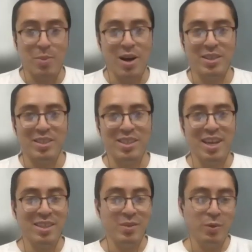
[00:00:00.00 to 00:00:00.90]
body,
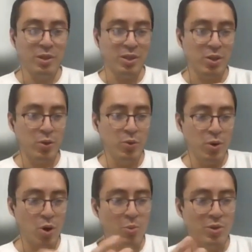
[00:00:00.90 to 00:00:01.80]
and then when the cocoon
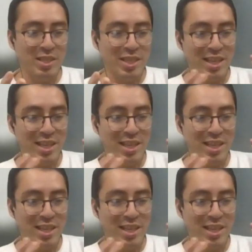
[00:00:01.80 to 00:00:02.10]
opens,